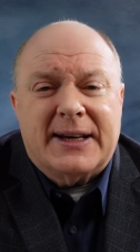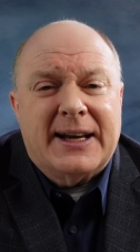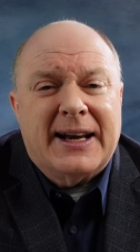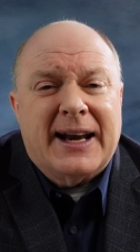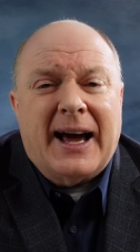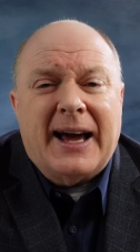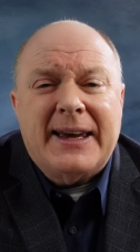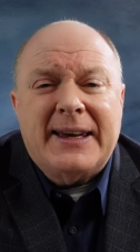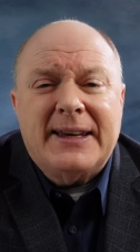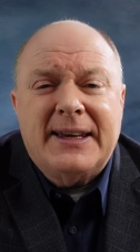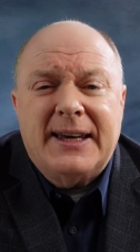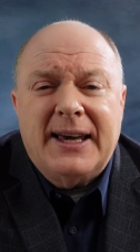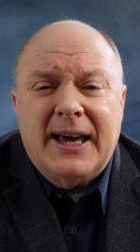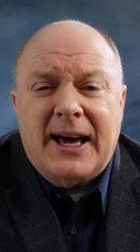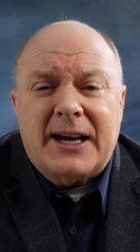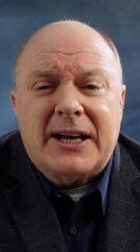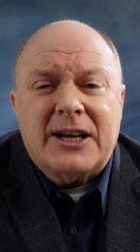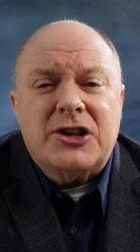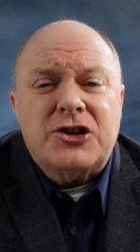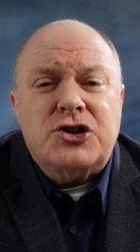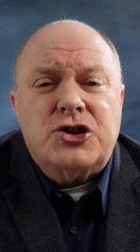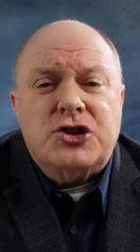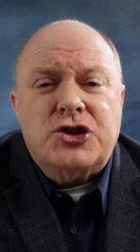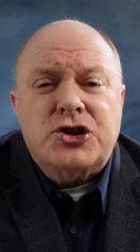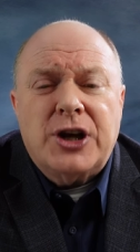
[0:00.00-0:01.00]
And I get
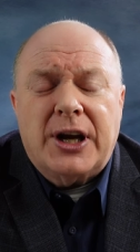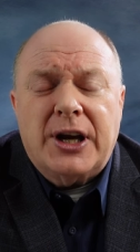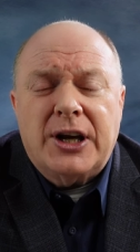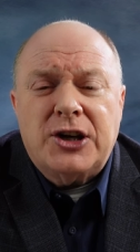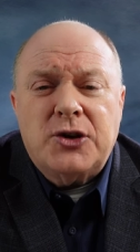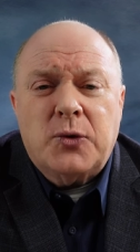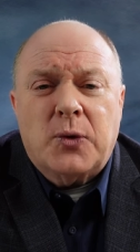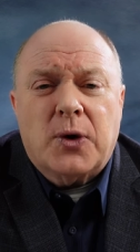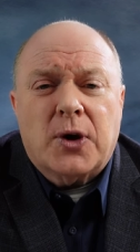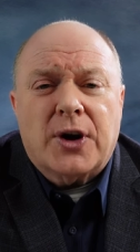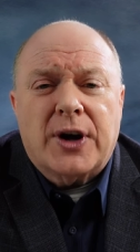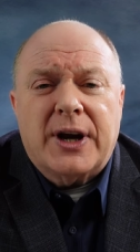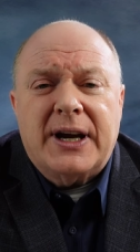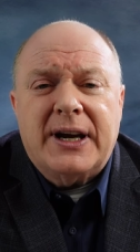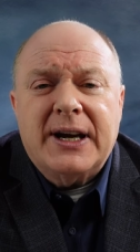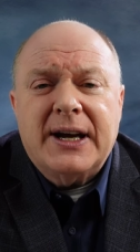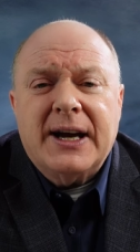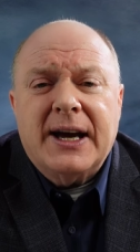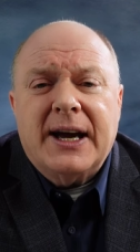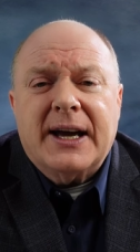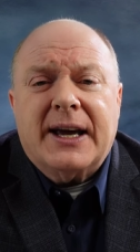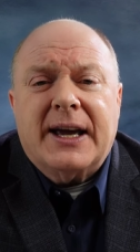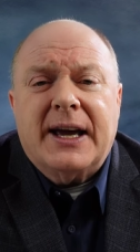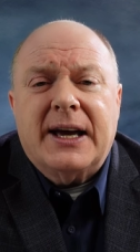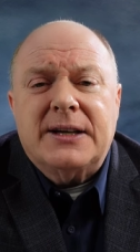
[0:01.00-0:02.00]
it, January
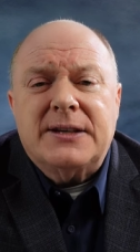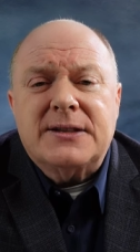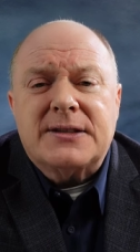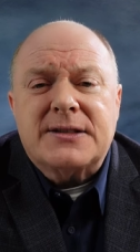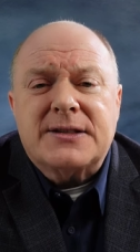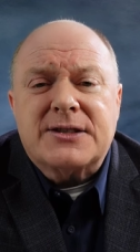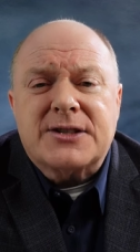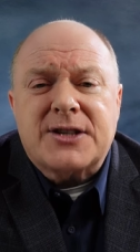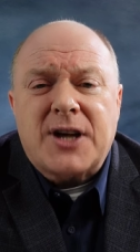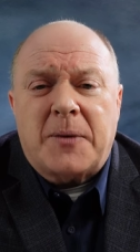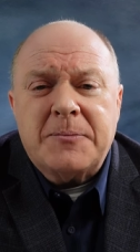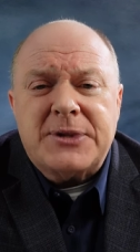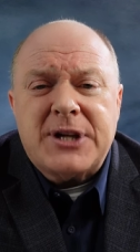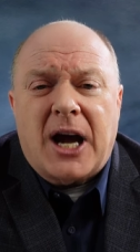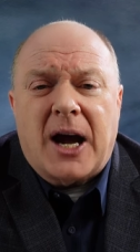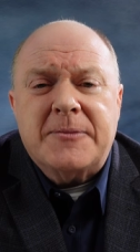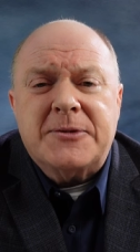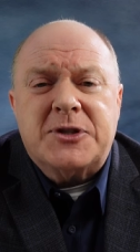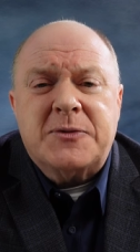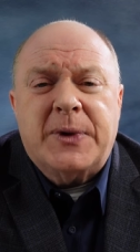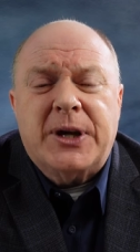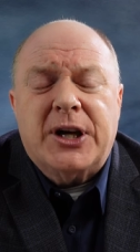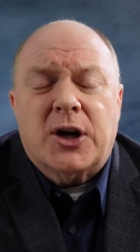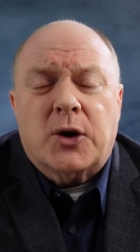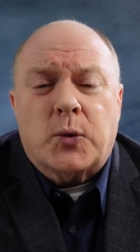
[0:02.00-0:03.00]
can
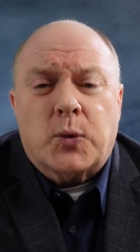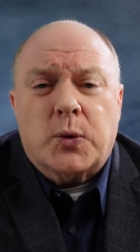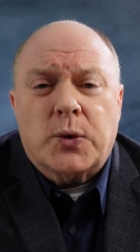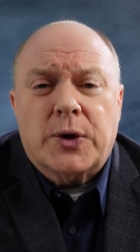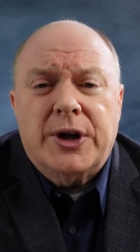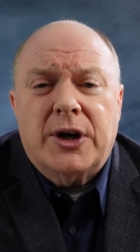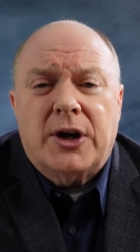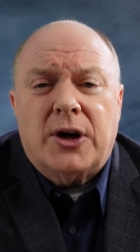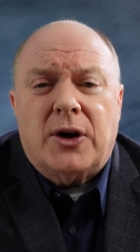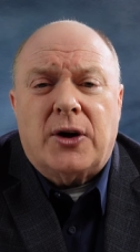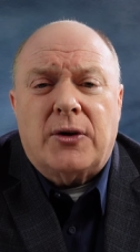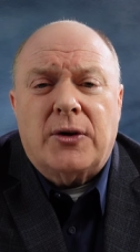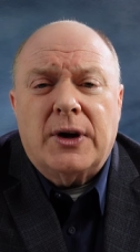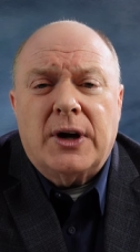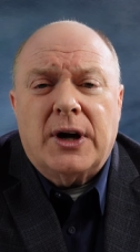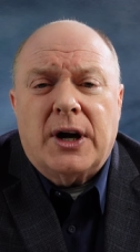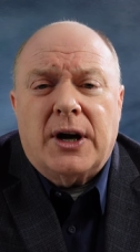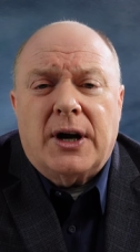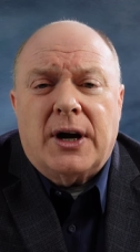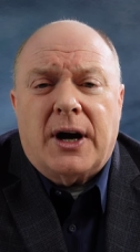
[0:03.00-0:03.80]
sometimes be a real